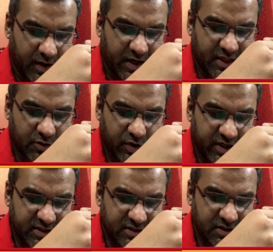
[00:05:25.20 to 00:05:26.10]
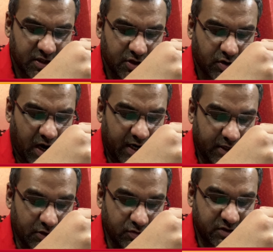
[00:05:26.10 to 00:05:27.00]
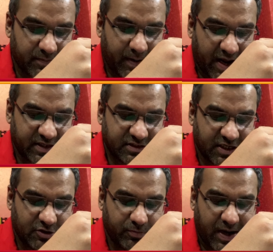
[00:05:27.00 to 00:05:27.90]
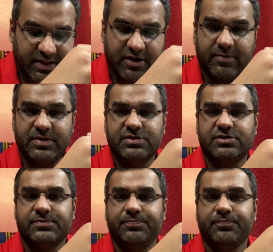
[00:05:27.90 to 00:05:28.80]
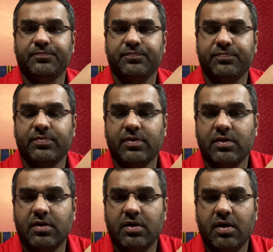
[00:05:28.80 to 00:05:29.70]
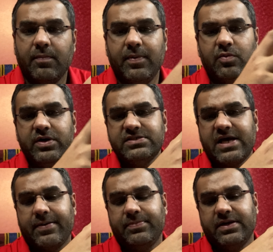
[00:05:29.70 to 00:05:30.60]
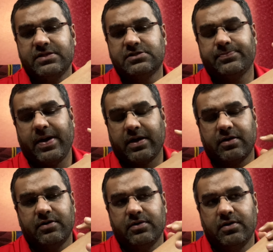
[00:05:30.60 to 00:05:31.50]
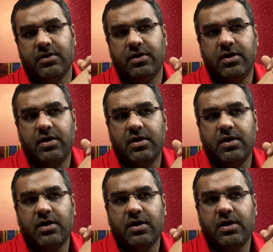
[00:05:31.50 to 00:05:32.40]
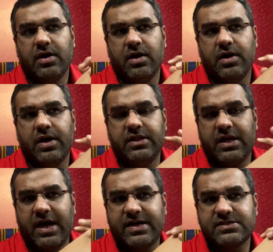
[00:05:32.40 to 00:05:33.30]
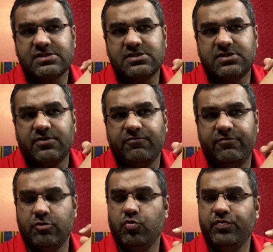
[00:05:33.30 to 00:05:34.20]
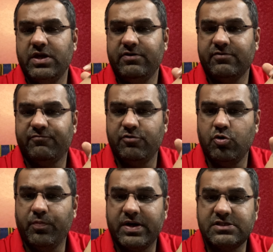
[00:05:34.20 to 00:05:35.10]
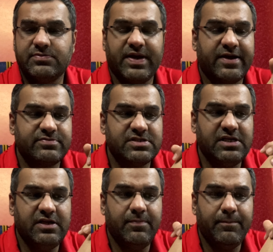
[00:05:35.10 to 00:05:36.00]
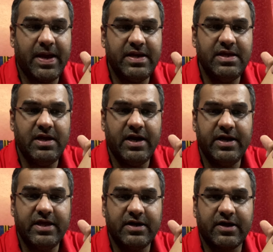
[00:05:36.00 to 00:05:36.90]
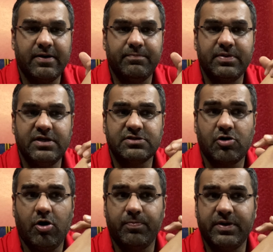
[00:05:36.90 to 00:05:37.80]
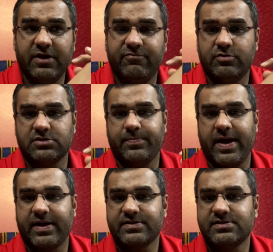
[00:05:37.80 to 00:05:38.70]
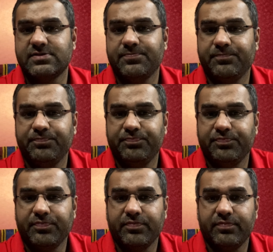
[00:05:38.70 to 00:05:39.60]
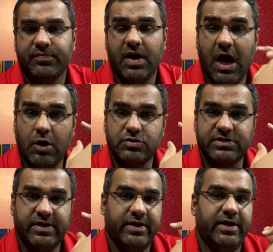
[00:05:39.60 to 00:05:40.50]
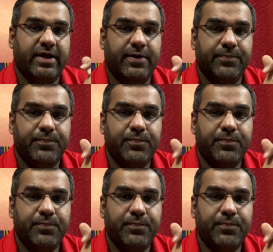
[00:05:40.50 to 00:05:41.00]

In other words, you can't use the blank check to buy the rubbish. But what is happening in SPAC? In the last few we few months we have seen many Indian companies opting for SPACs outside India.